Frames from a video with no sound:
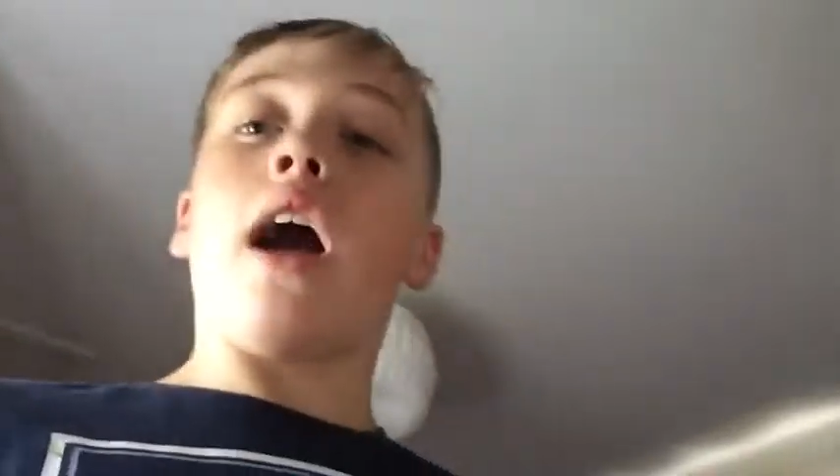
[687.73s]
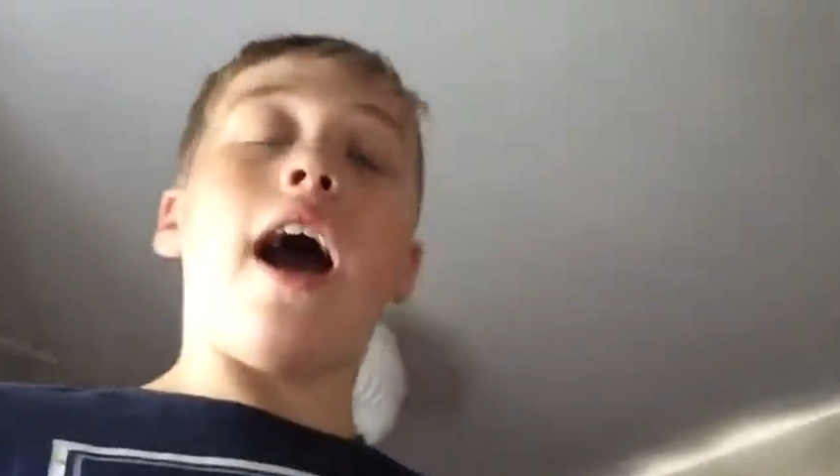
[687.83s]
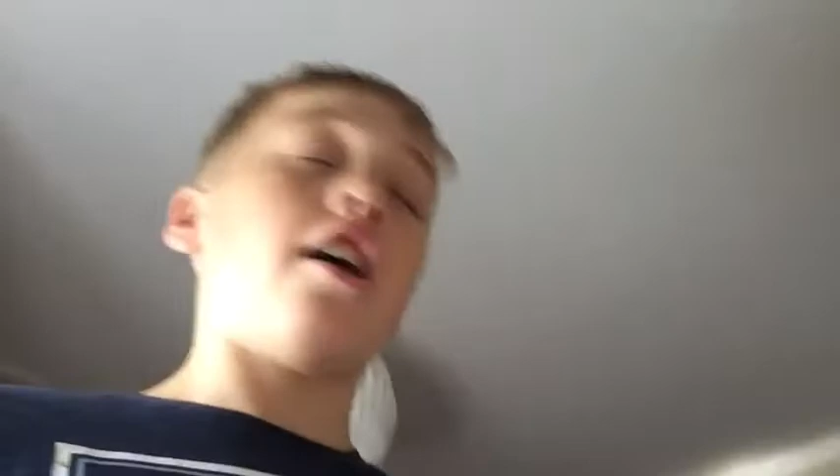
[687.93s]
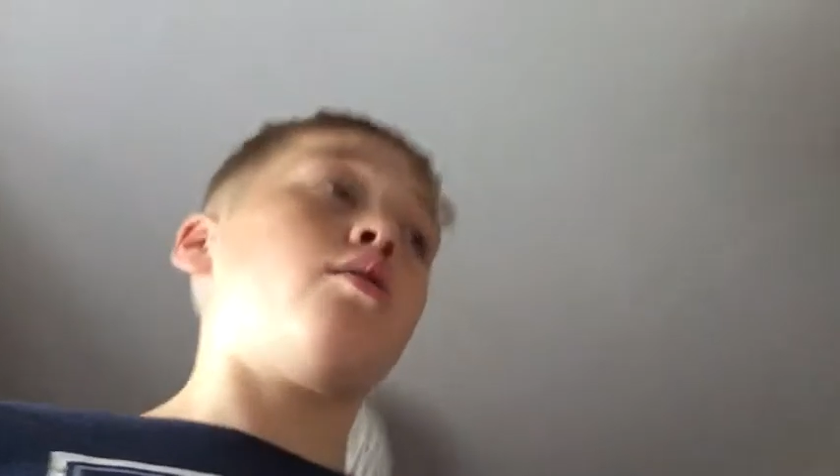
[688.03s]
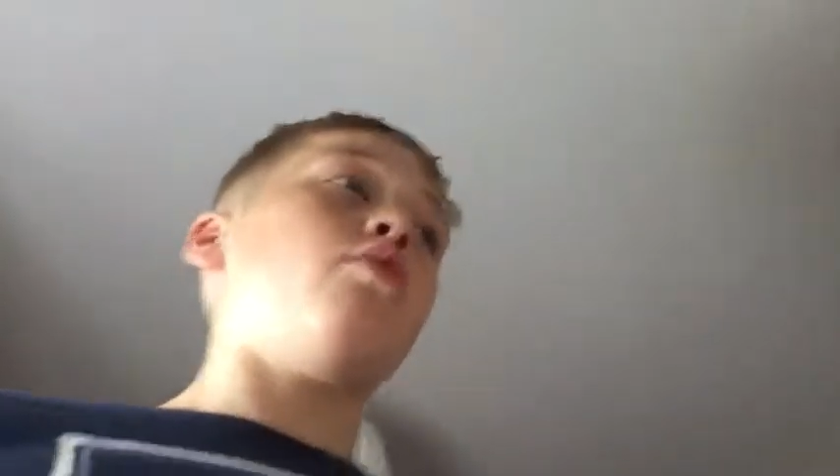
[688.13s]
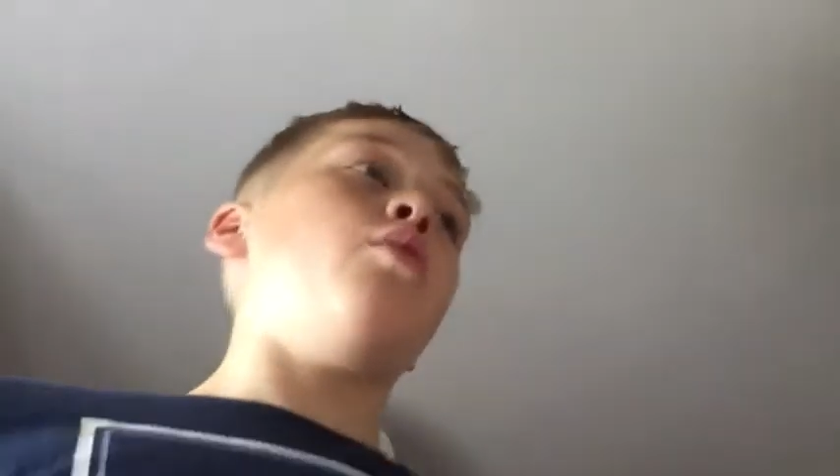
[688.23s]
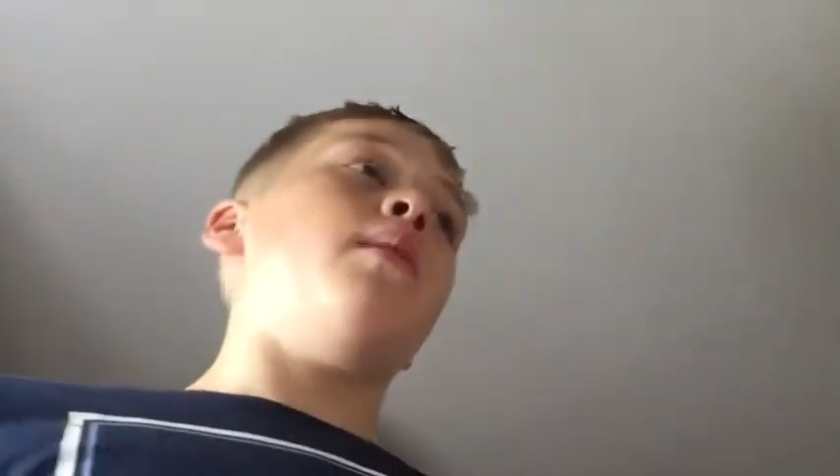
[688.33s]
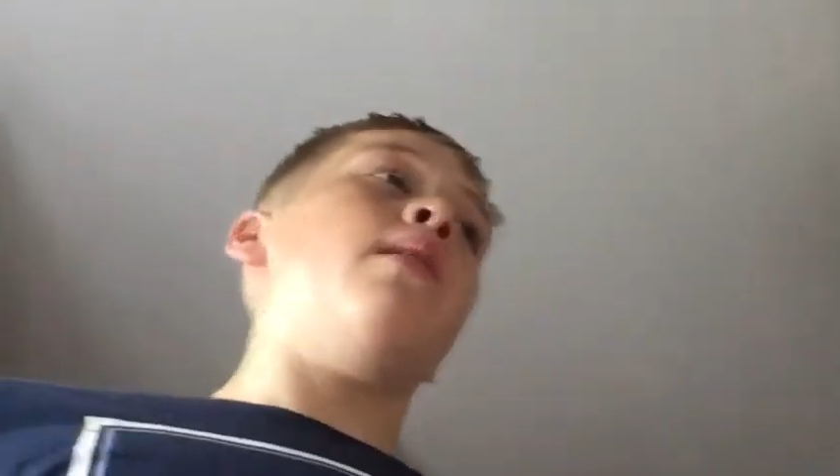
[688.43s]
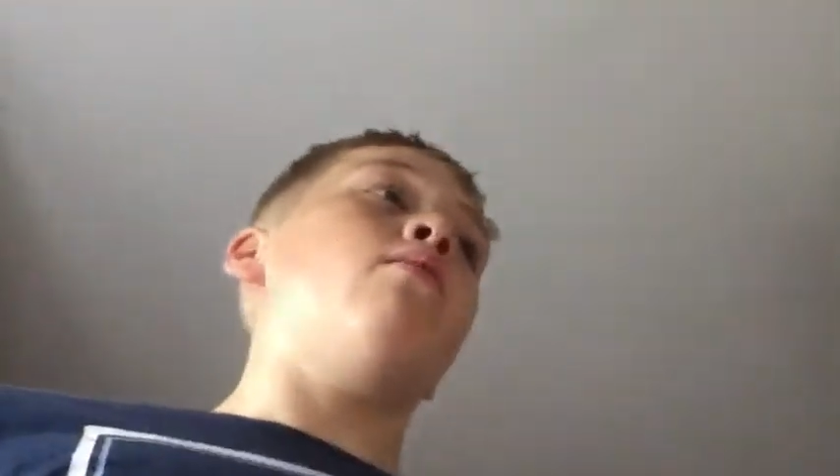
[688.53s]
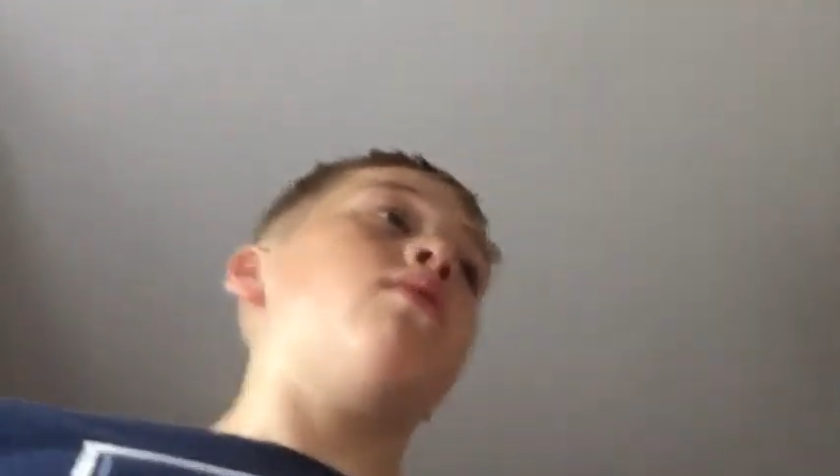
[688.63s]
actual
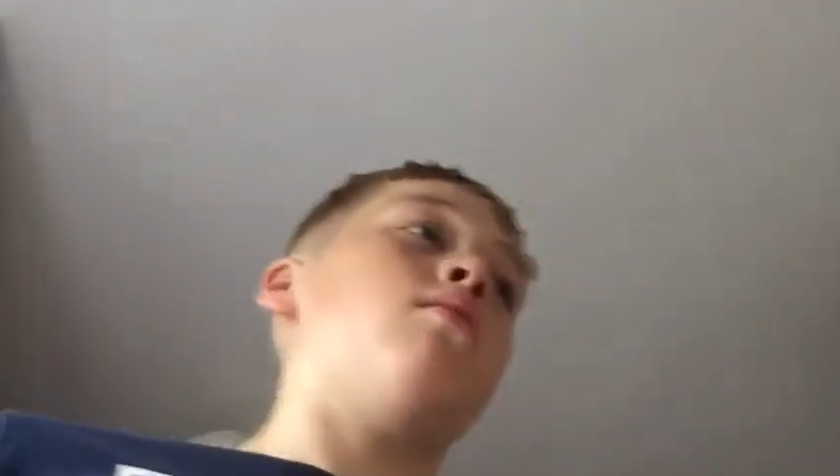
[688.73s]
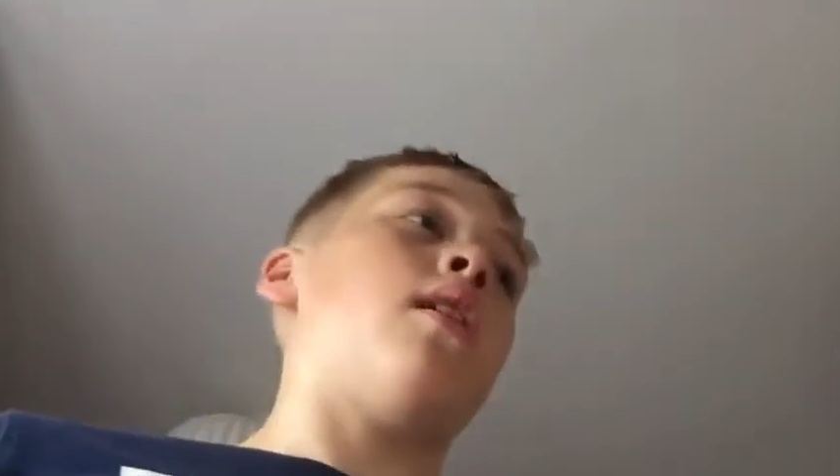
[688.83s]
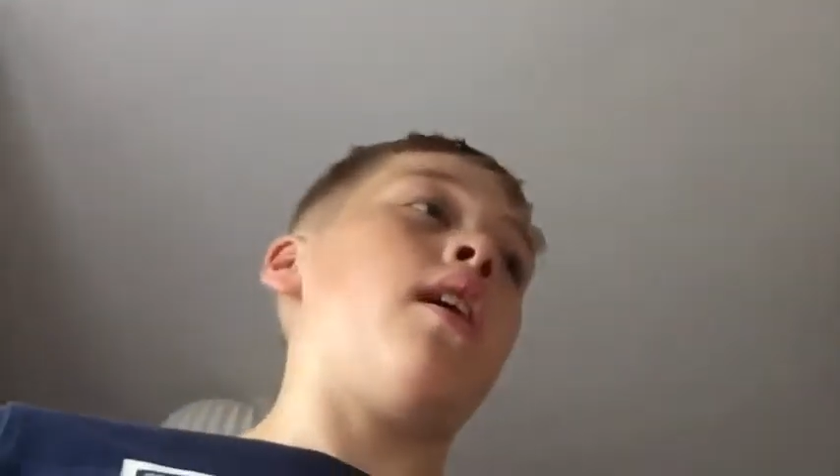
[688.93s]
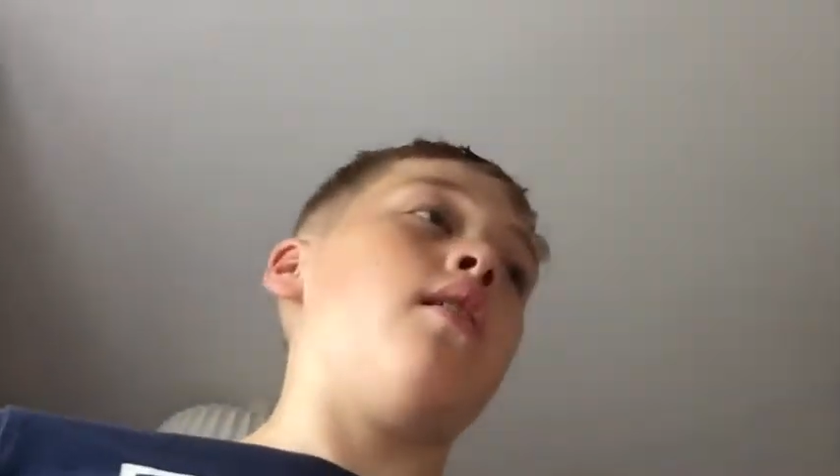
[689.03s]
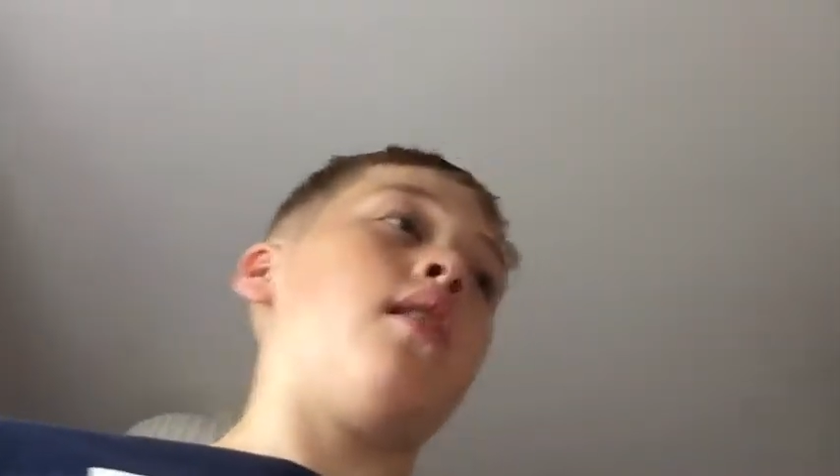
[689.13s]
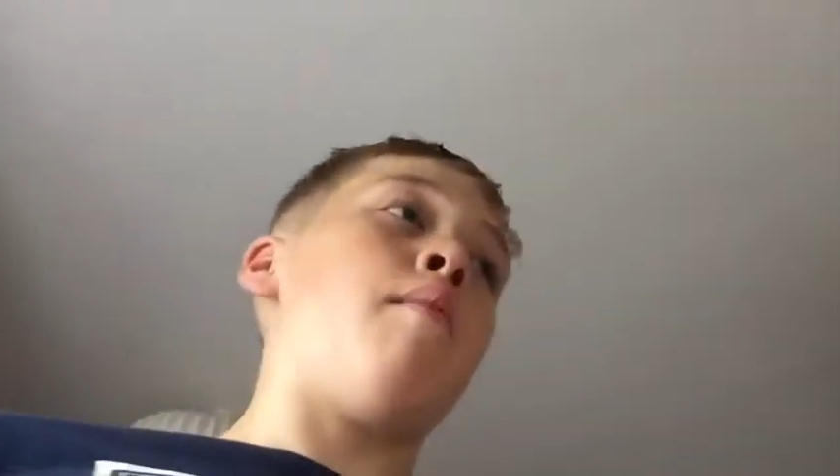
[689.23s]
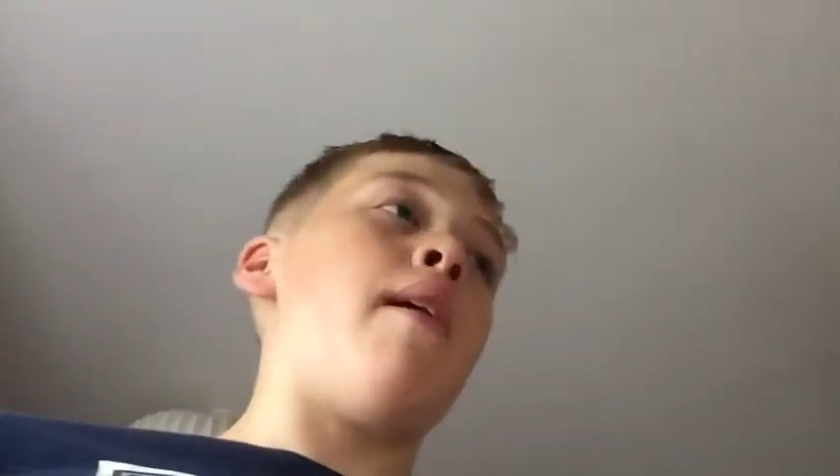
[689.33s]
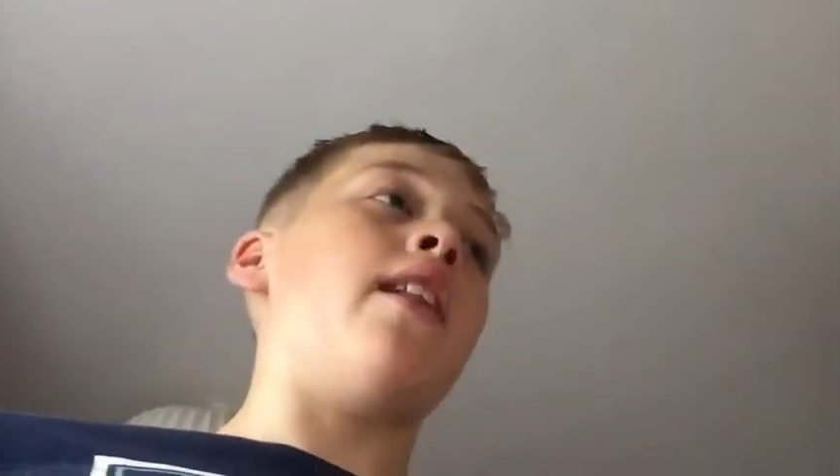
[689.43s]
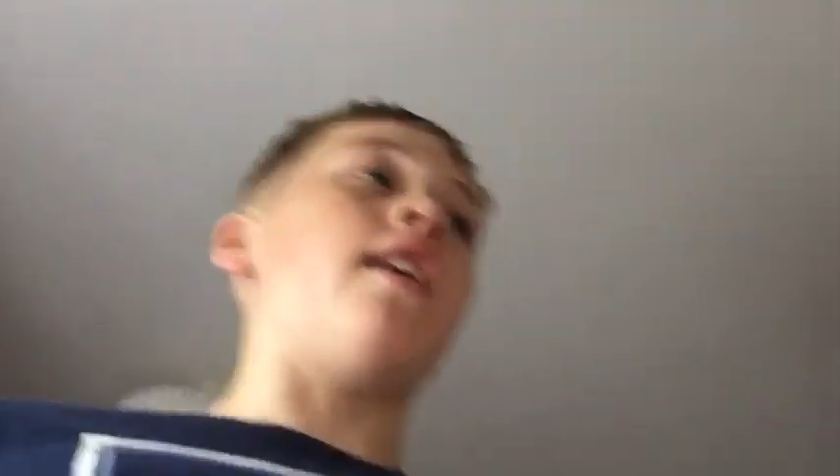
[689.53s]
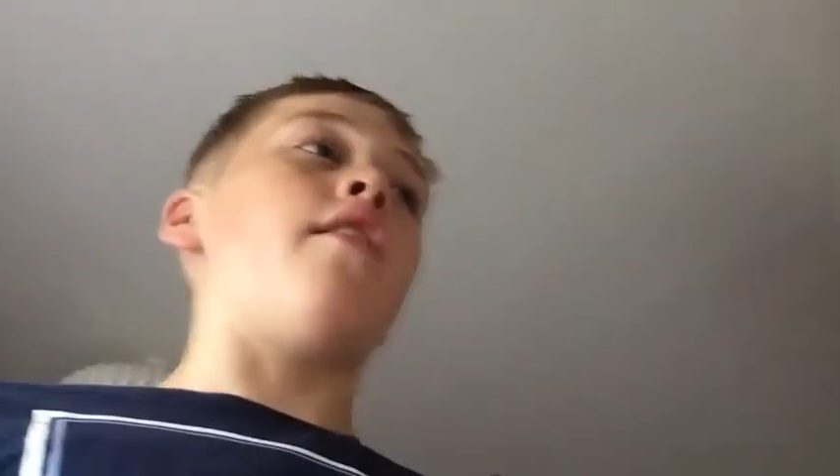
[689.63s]
superheroes, it was like they
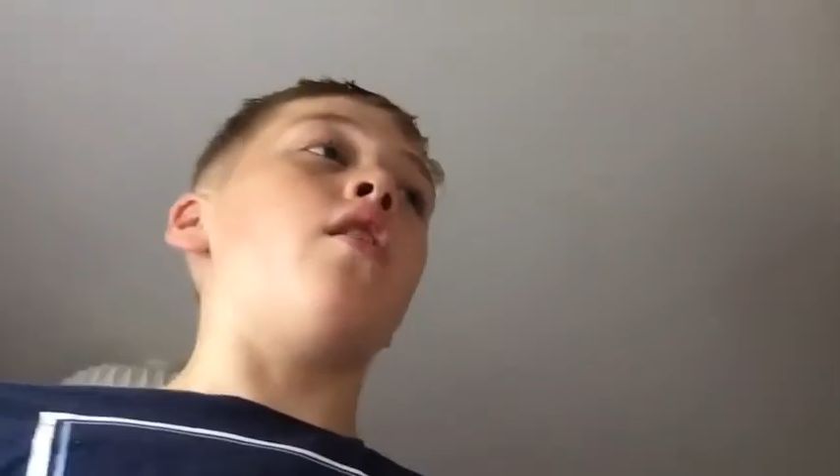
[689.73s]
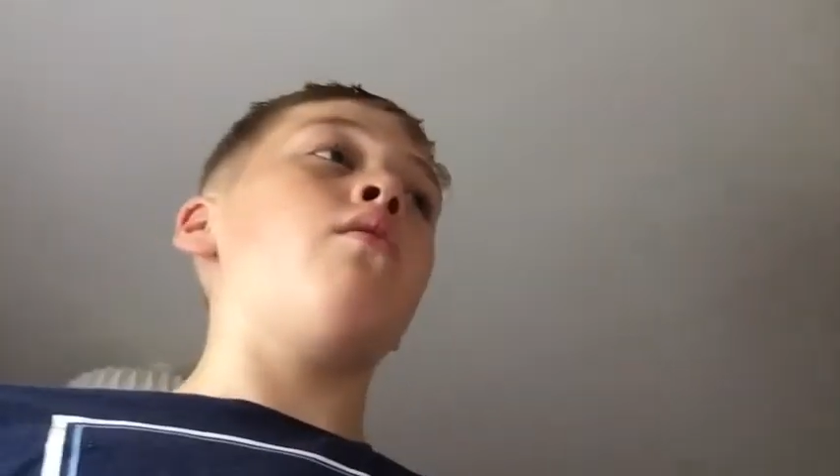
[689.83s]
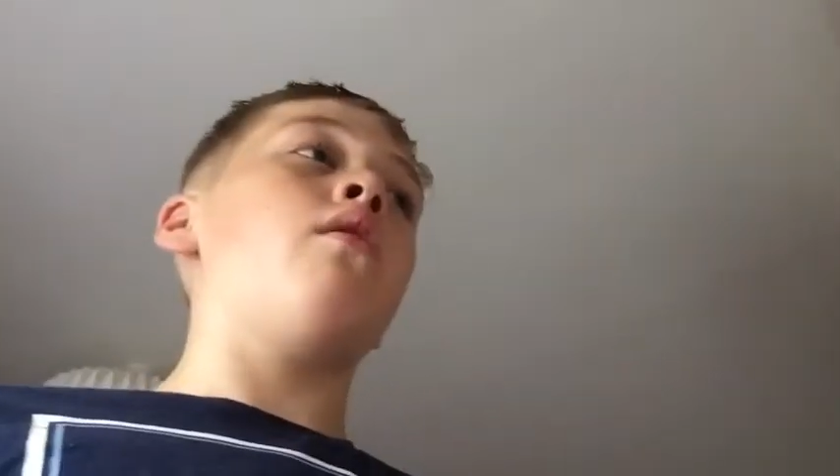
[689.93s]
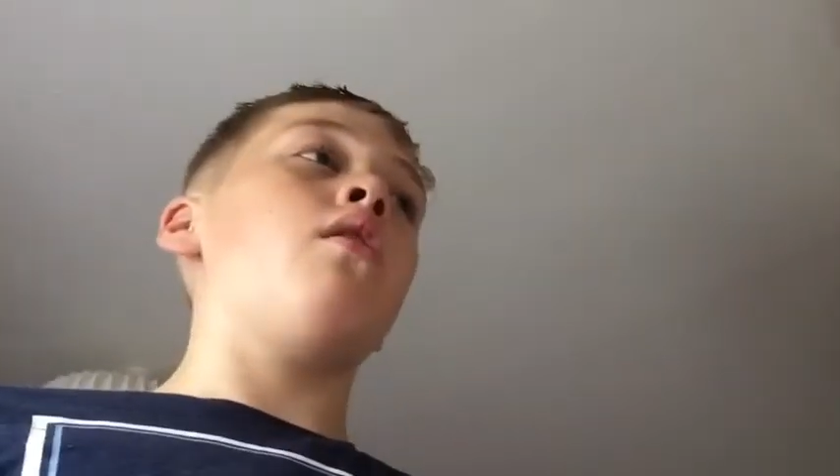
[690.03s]
made their own.